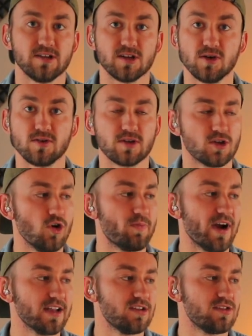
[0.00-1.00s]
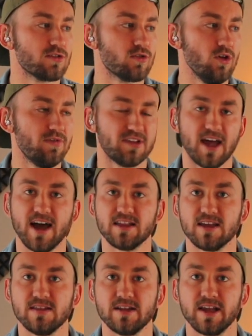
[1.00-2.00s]
So go practice your grooves, and
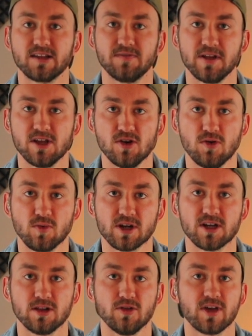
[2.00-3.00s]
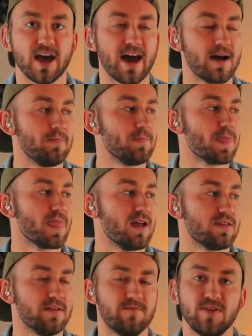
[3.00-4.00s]
in the next video we're going to look at
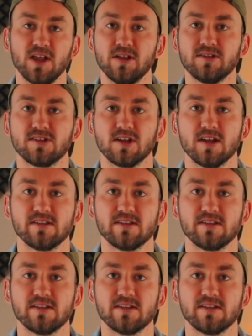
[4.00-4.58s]
the fills,